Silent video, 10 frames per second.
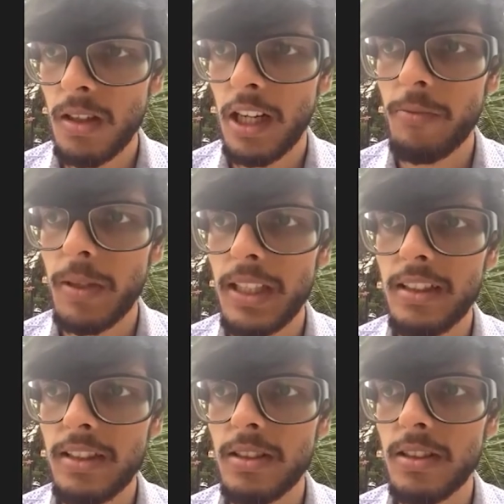I've been in
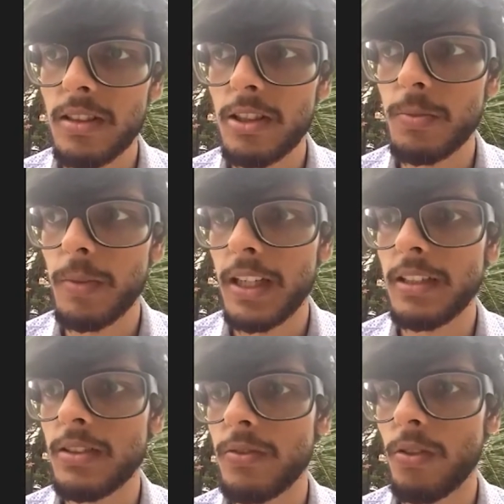this
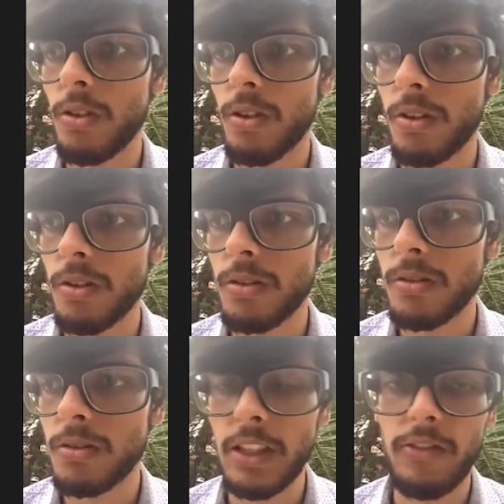space for
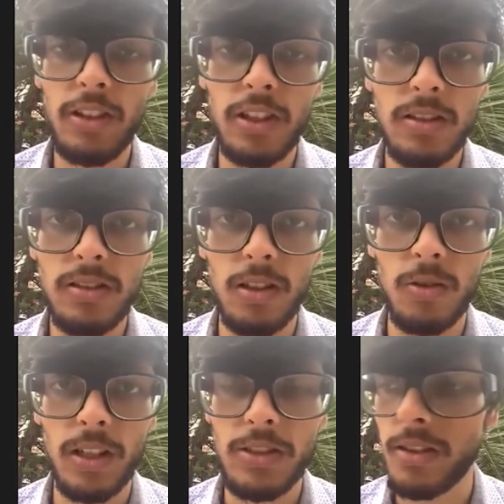7 years
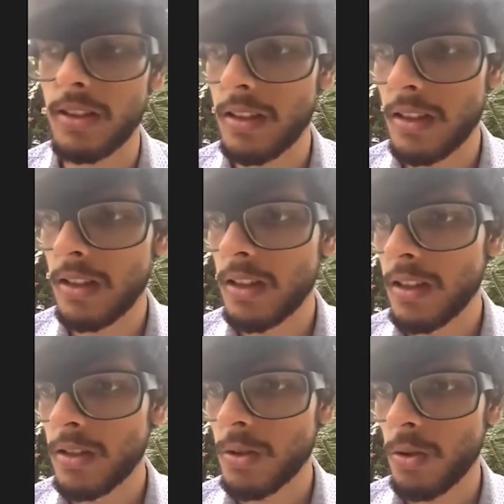now, actually.
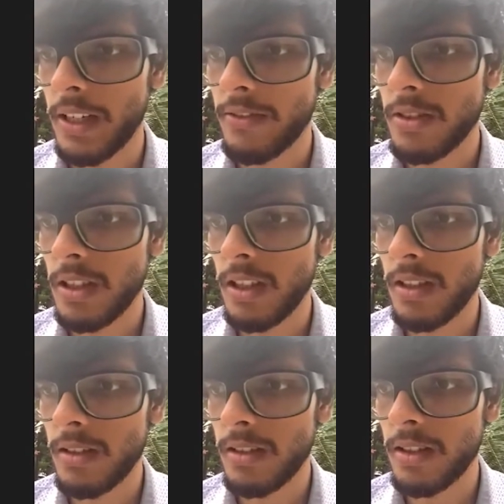So I have
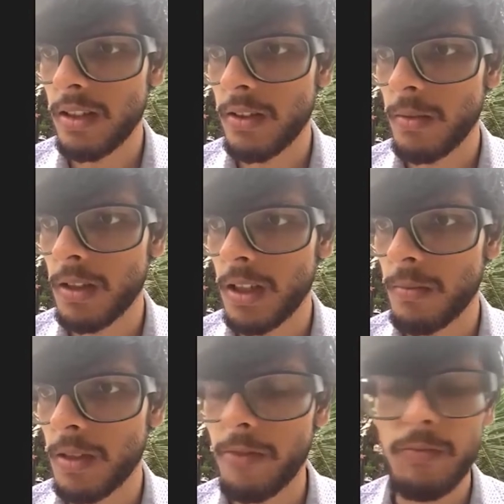seen Ethereum
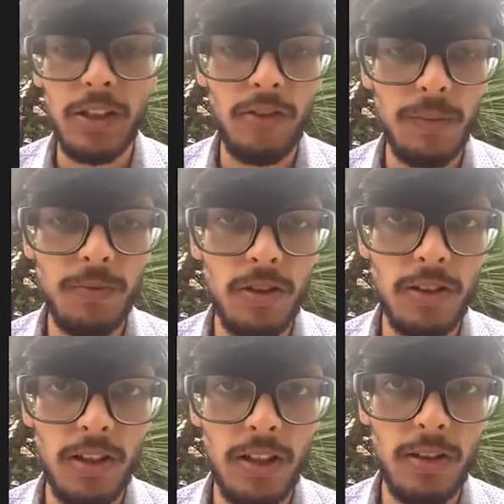come. I have developed on
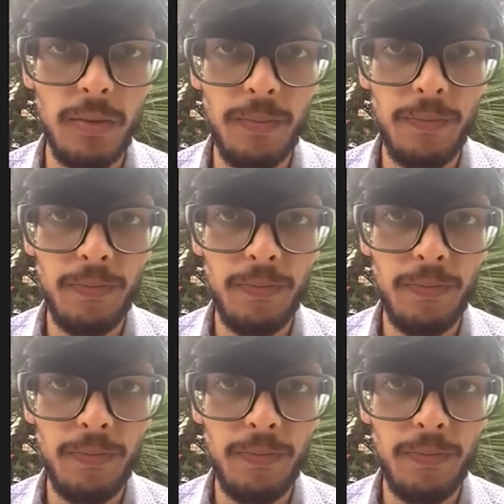Ethereum